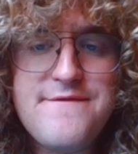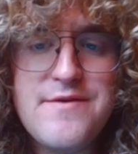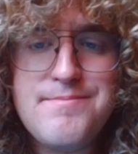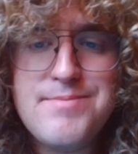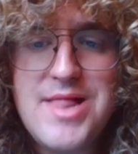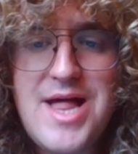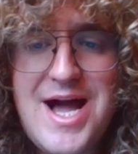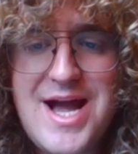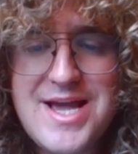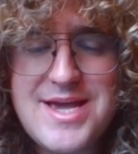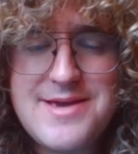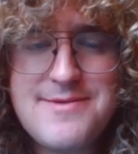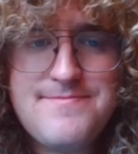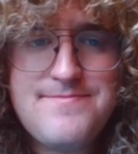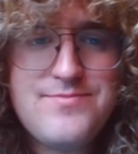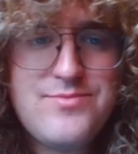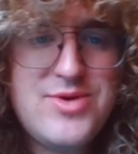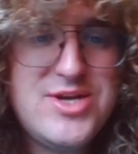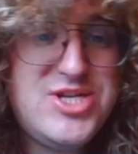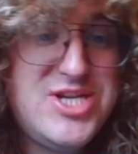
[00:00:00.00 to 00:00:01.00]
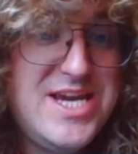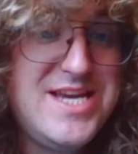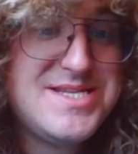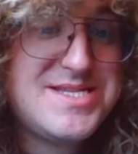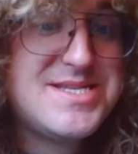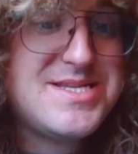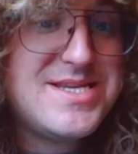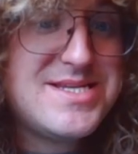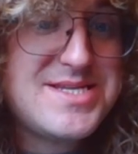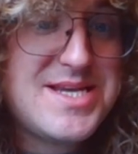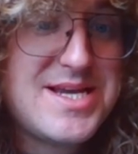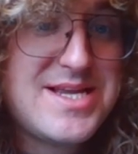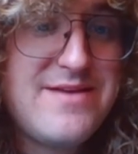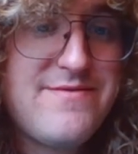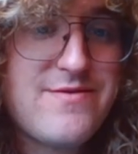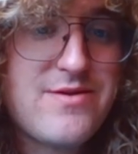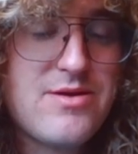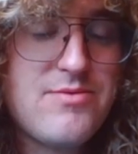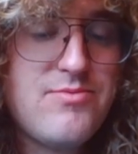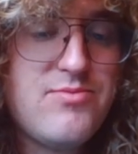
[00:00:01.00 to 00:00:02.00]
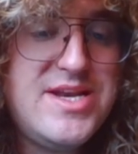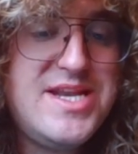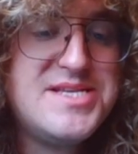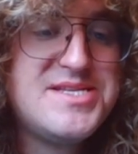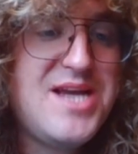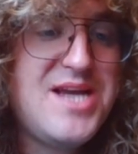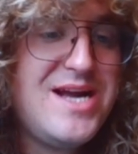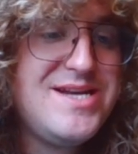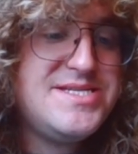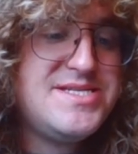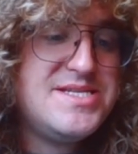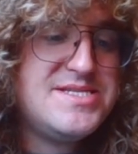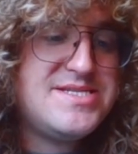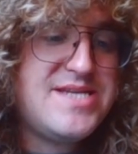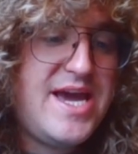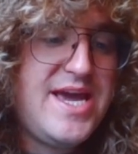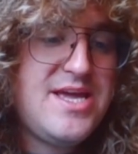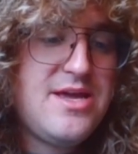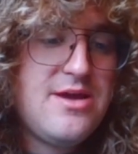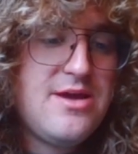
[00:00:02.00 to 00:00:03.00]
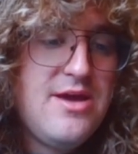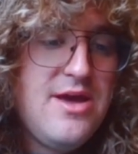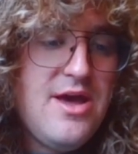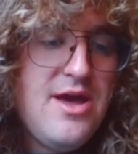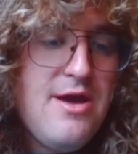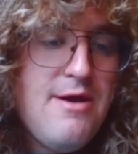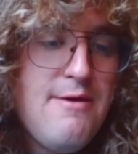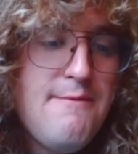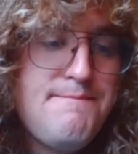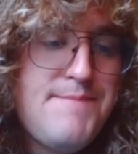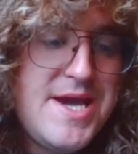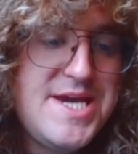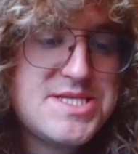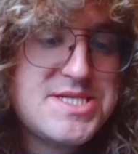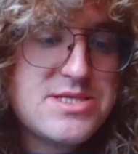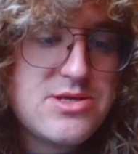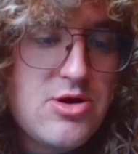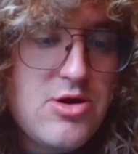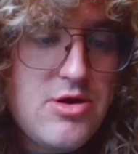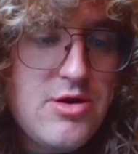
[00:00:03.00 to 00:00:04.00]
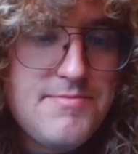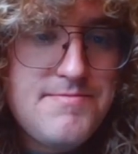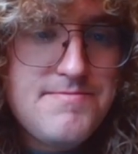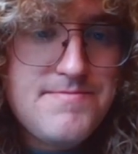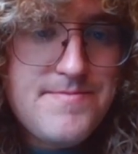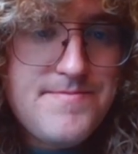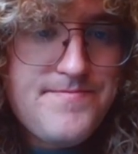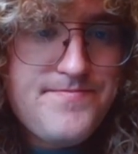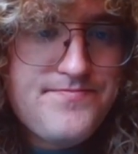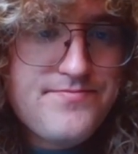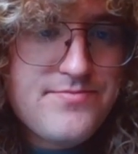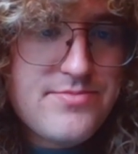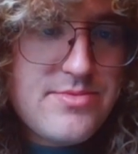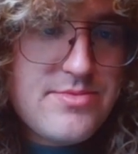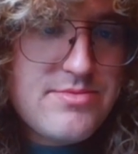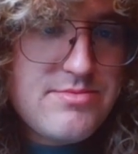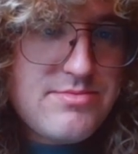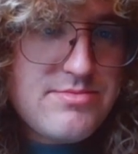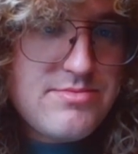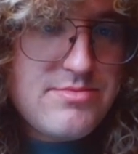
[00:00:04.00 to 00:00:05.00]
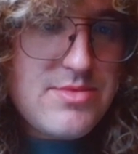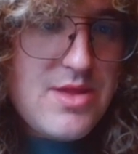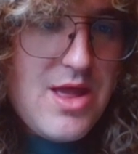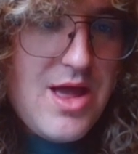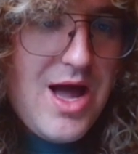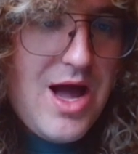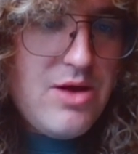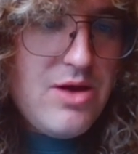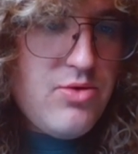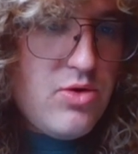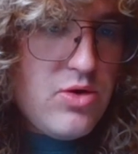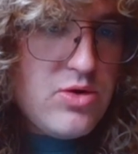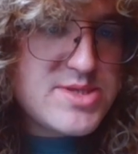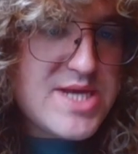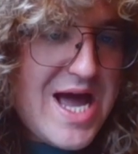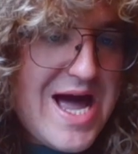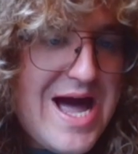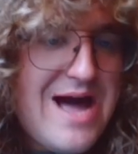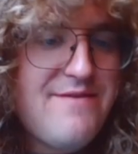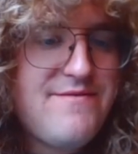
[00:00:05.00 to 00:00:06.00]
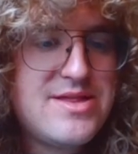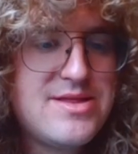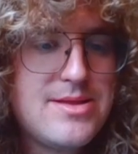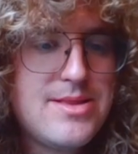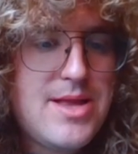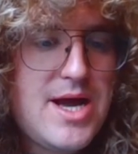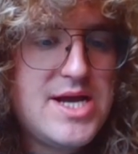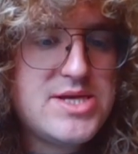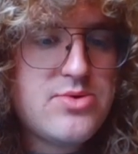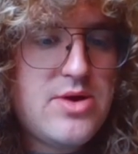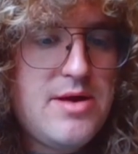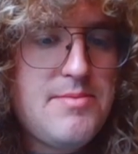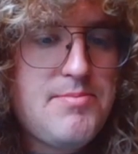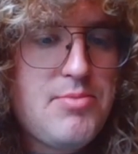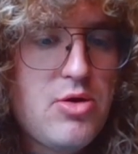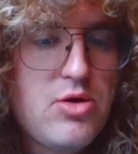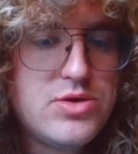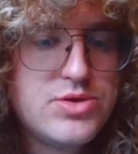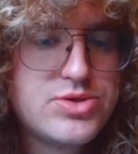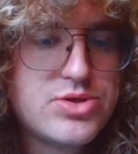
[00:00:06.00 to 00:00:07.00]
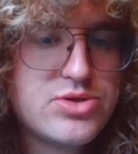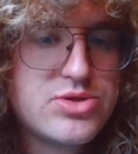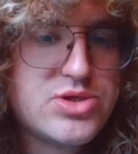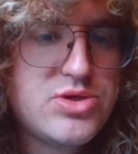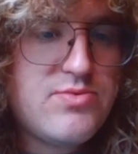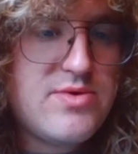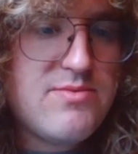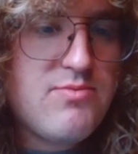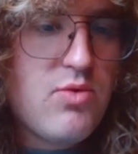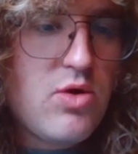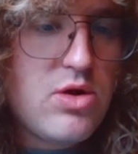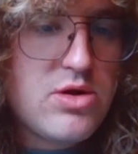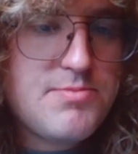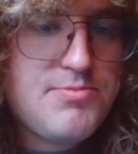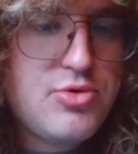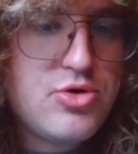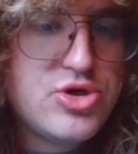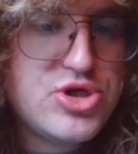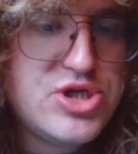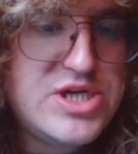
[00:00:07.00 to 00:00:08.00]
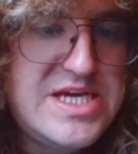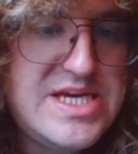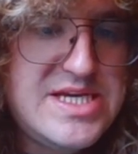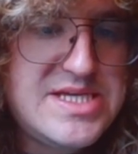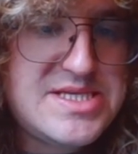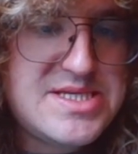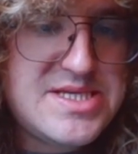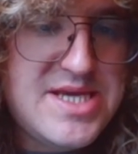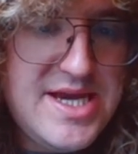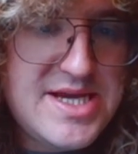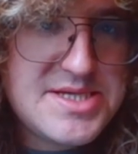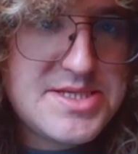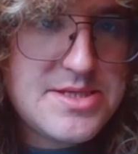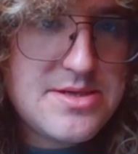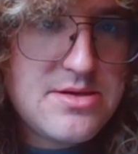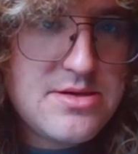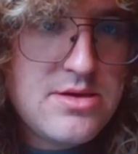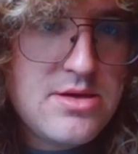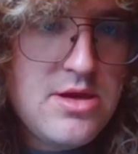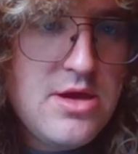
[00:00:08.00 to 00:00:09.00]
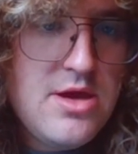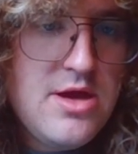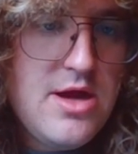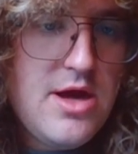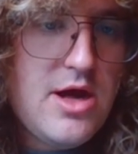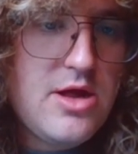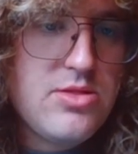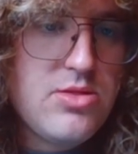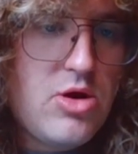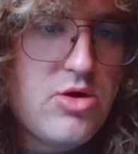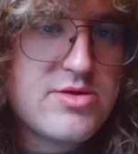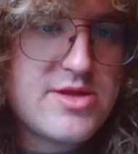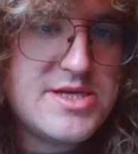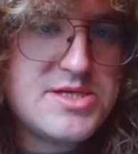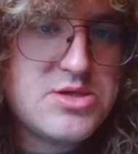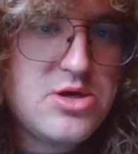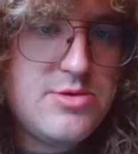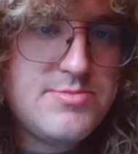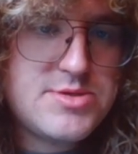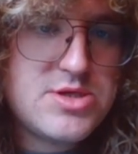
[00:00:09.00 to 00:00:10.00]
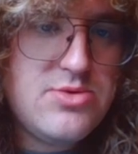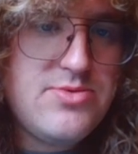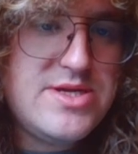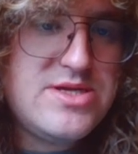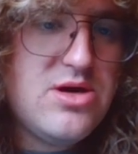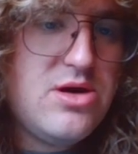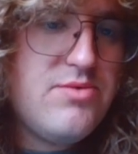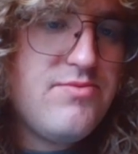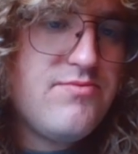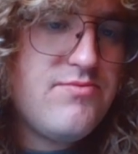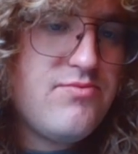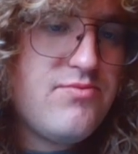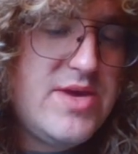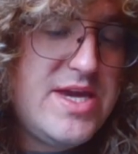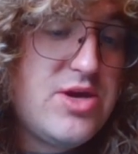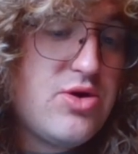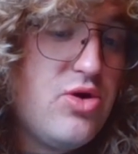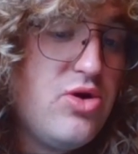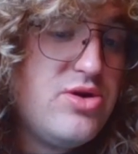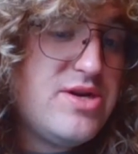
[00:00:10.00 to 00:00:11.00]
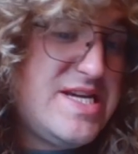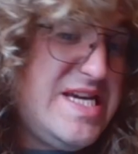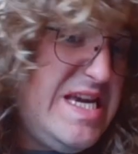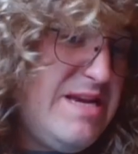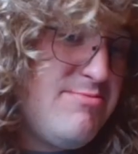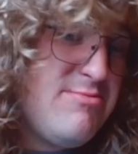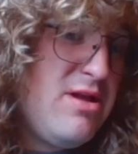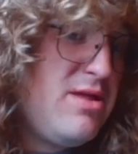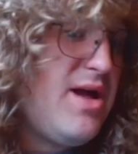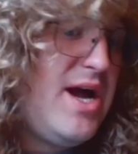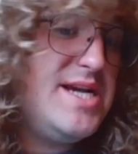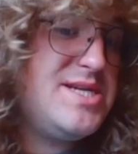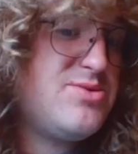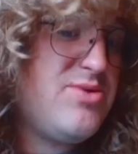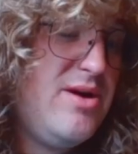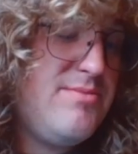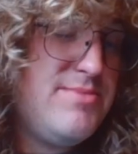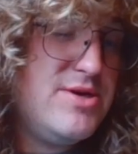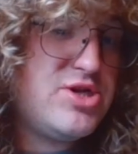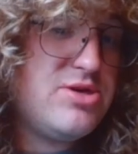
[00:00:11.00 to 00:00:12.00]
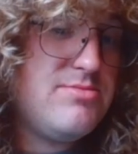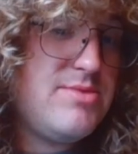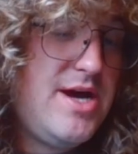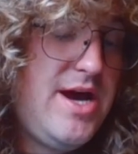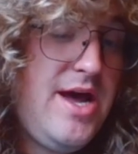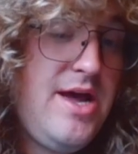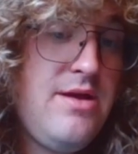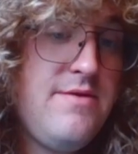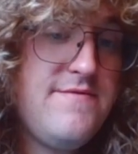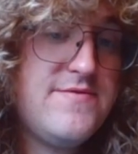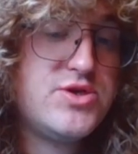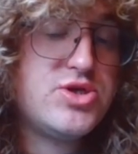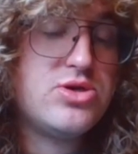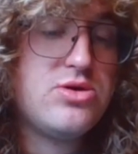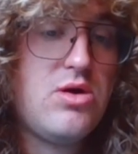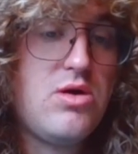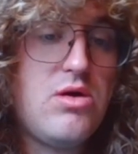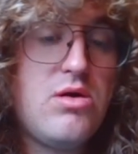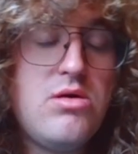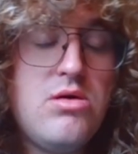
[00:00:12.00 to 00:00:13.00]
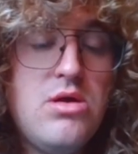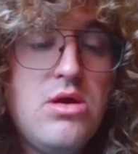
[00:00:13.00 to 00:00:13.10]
black, which is significant. We decided to take based on us having the light squared pawn structure. We want to push e6 and lock this up. So we could keep the light squared bishop there for sure.